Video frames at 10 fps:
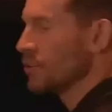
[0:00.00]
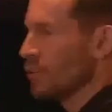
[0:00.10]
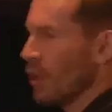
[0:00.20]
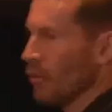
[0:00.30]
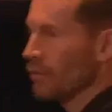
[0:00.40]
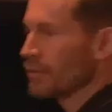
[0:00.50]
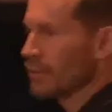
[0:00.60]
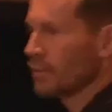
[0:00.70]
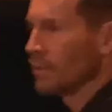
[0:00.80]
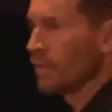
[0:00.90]
shows
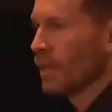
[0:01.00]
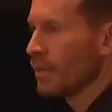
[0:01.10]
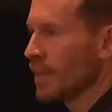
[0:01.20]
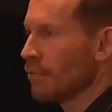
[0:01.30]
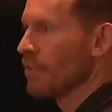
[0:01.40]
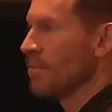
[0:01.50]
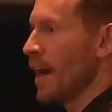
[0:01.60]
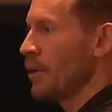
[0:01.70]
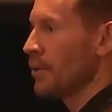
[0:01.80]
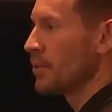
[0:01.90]
that we
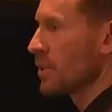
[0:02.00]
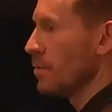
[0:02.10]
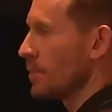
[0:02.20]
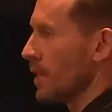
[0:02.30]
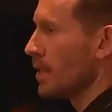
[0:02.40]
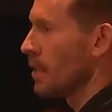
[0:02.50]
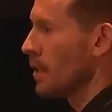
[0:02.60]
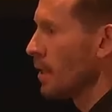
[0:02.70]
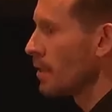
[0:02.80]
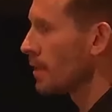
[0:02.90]
value something
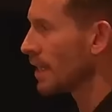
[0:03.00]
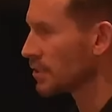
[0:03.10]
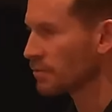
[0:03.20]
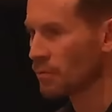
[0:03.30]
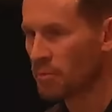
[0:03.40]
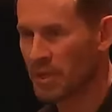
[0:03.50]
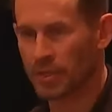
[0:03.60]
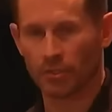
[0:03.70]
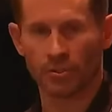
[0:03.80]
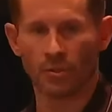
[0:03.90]
that is
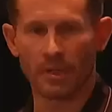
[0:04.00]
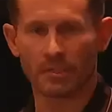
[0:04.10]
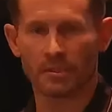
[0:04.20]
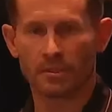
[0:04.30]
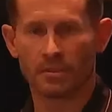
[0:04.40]
familiar to us,